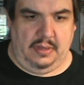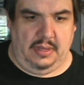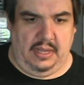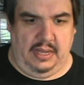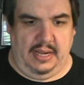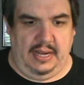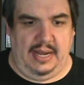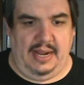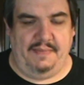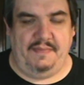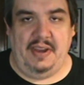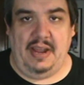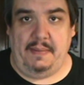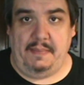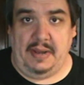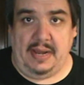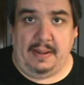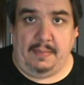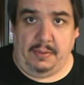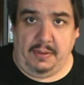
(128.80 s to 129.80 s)
And I've not
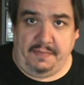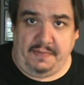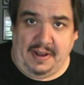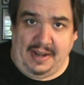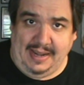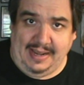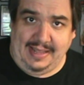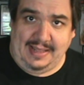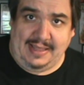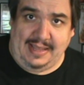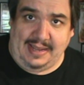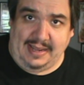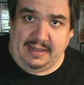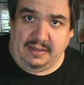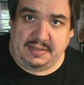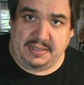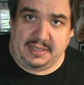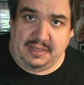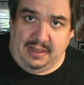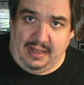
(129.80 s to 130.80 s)
been able to find anything else